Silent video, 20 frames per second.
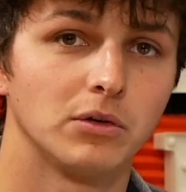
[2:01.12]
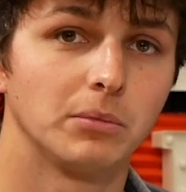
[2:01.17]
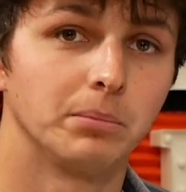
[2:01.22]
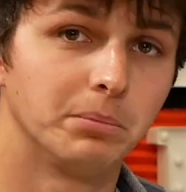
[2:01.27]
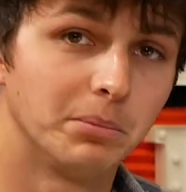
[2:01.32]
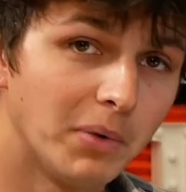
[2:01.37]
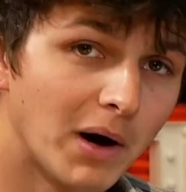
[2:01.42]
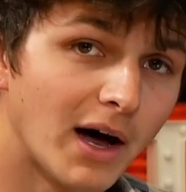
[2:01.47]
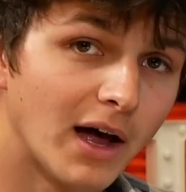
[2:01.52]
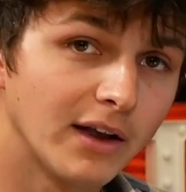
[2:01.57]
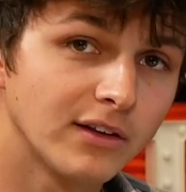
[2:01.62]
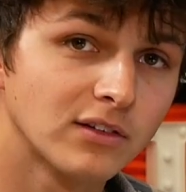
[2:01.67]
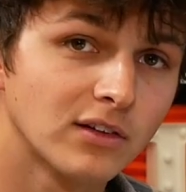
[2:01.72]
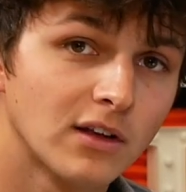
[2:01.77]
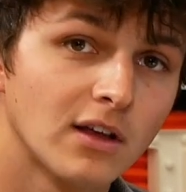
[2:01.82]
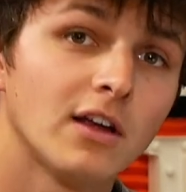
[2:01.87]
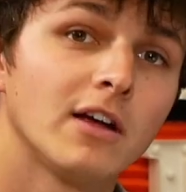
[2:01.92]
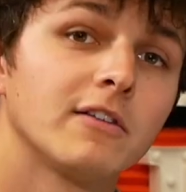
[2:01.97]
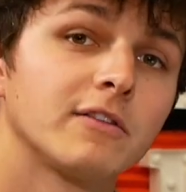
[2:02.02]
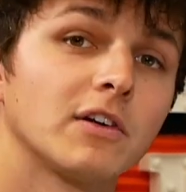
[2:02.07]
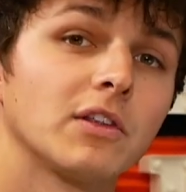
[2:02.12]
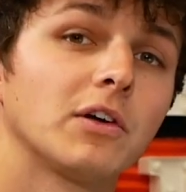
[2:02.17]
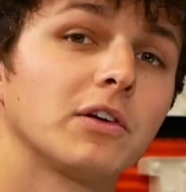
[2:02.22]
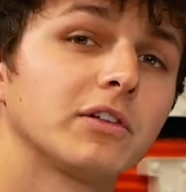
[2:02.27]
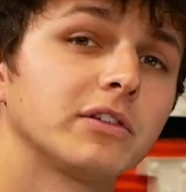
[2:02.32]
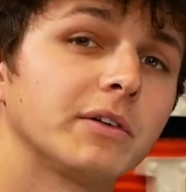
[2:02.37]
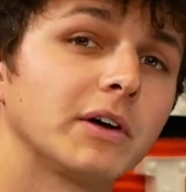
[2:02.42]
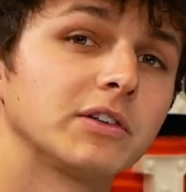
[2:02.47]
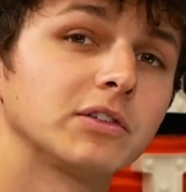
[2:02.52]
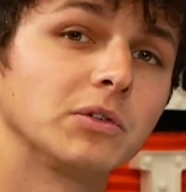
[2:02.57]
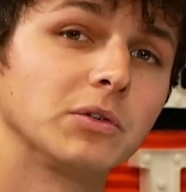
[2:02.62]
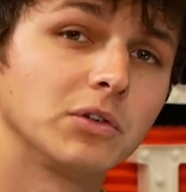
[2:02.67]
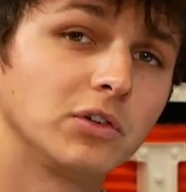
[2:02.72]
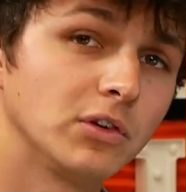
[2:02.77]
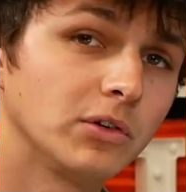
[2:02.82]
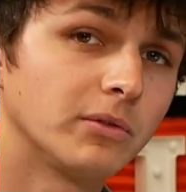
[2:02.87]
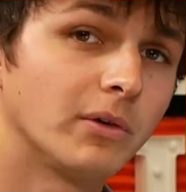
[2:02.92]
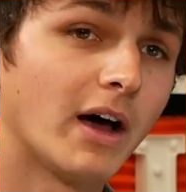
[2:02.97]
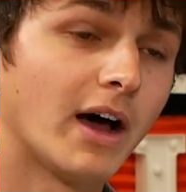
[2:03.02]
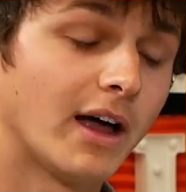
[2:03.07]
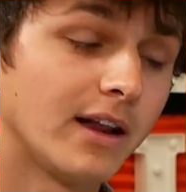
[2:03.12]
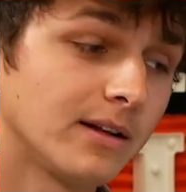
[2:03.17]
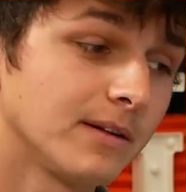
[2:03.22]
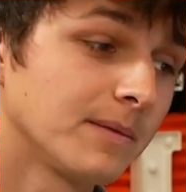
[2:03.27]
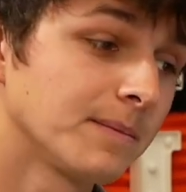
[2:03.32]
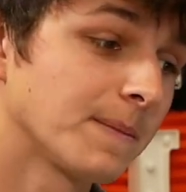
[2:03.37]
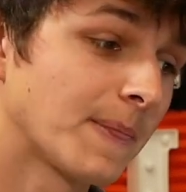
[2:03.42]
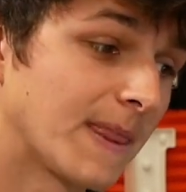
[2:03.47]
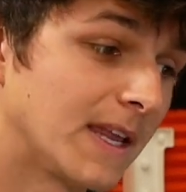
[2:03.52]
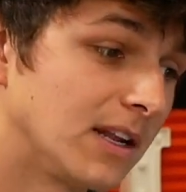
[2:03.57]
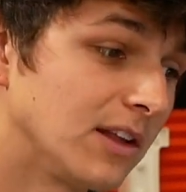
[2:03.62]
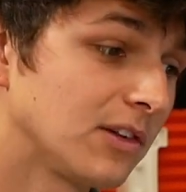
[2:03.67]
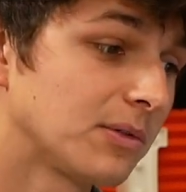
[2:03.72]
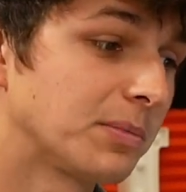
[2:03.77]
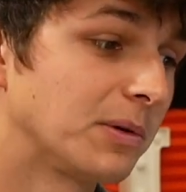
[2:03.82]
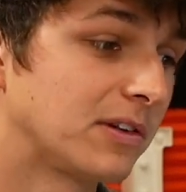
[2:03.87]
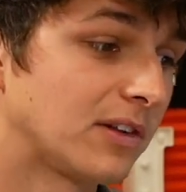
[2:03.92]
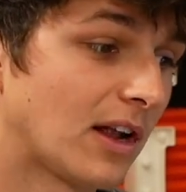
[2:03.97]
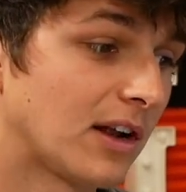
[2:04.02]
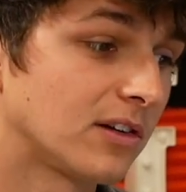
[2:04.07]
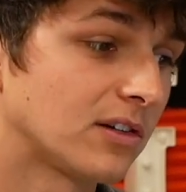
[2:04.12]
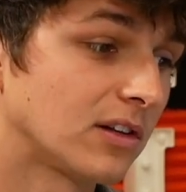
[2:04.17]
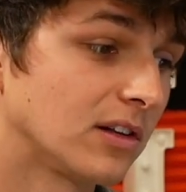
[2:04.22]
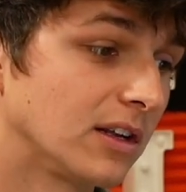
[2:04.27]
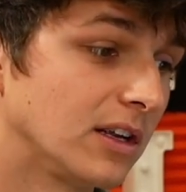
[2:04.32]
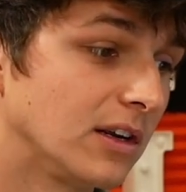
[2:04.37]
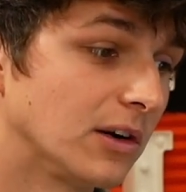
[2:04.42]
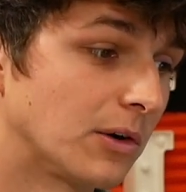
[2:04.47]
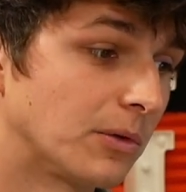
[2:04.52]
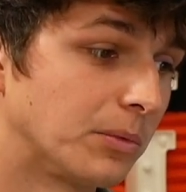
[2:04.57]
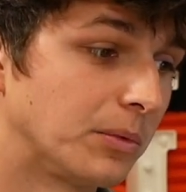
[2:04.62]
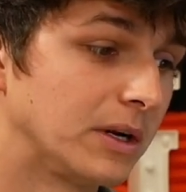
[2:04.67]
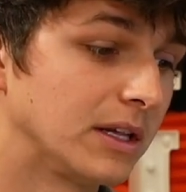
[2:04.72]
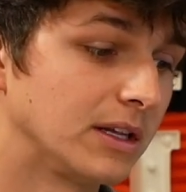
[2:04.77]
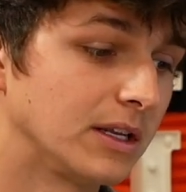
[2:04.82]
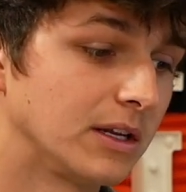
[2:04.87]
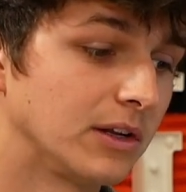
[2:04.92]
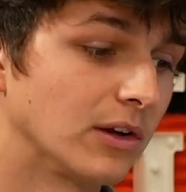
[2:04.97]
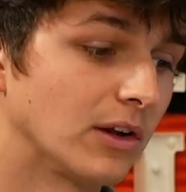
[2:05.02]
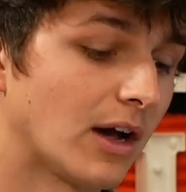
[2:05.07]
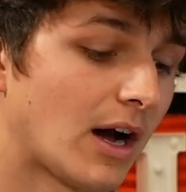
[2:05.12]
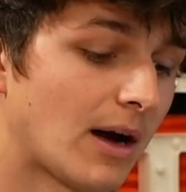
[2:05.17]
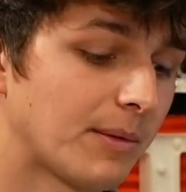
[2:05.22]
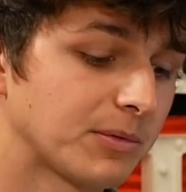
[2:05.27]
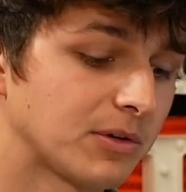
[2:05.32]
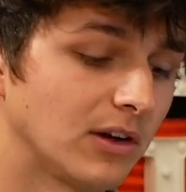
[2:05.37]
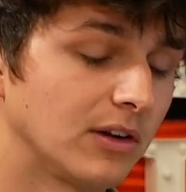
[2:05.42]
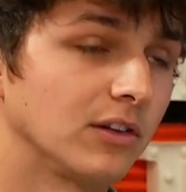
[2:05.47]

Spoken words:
but for those of us who do ride, it is potentially a really good option.